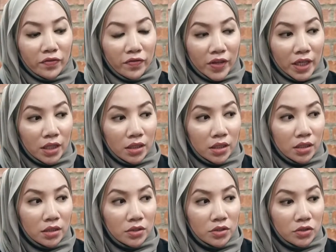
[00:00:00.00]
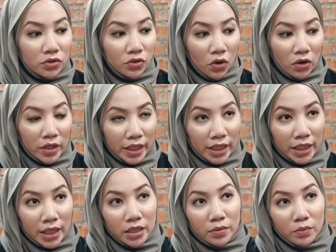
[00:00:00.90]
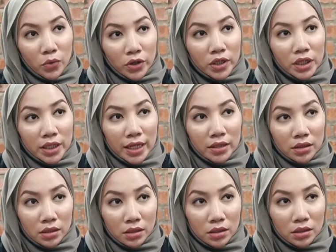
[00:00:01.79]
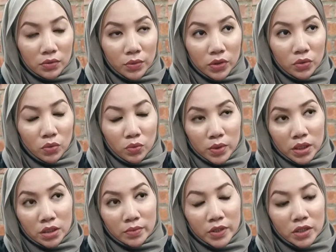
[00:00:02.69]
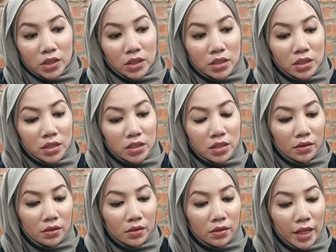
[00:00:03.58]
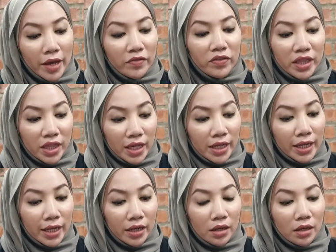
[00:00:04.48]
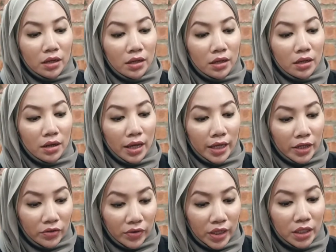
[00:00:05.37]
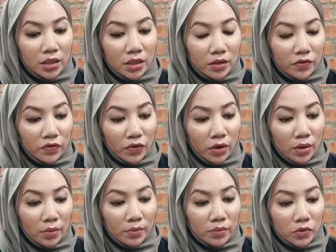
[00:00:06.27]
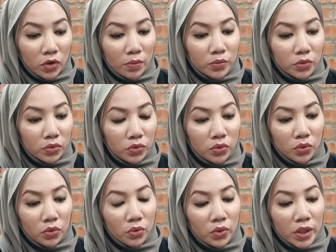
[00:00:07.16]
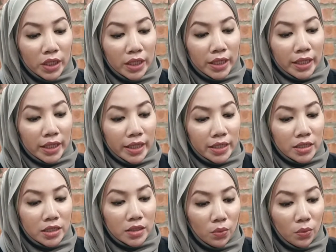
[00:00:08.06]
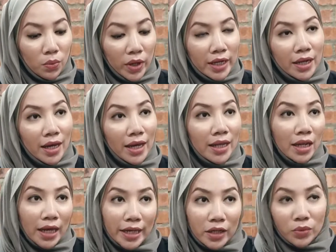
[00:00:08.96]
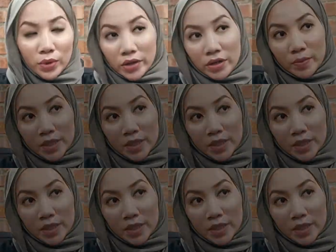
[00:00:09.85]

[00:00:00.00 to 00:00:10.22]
feel strongly and more connected with UMMA because everything that I created from top to toe is what I like wearing